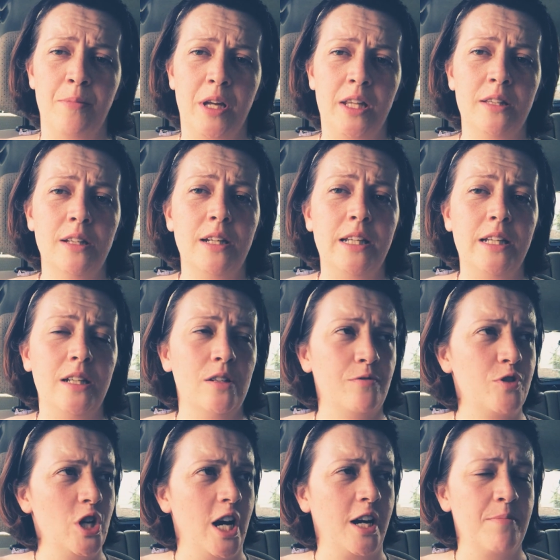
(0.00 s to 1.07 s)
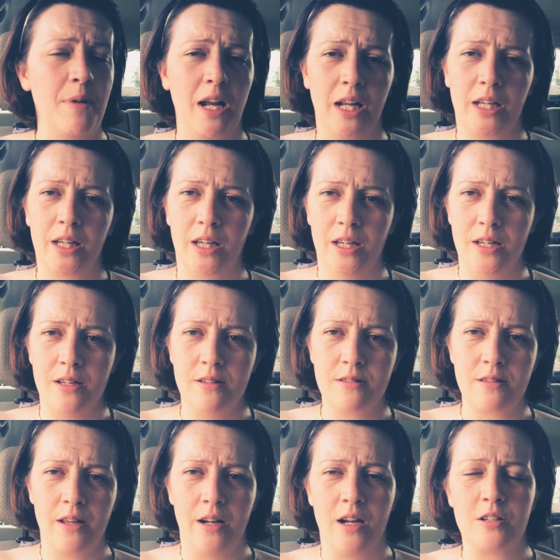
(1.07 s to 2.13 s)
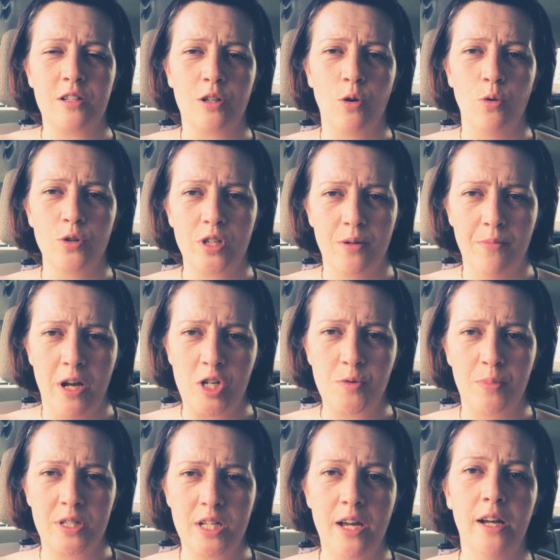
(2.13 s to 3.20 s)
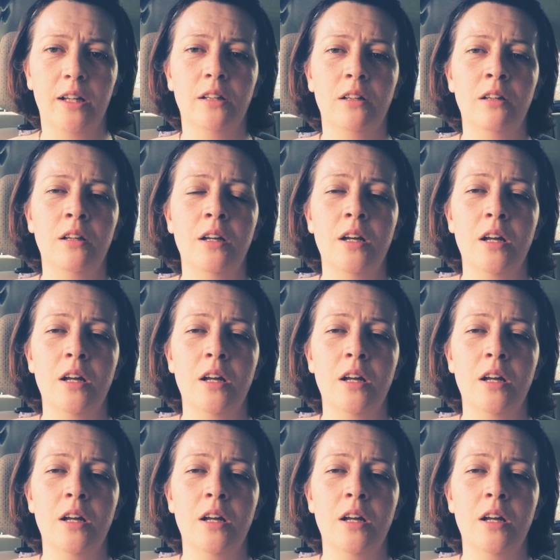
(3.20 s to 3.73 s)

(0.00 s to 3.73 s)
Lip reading: In the lead of Jack Malik is an actor called Himesh Patel.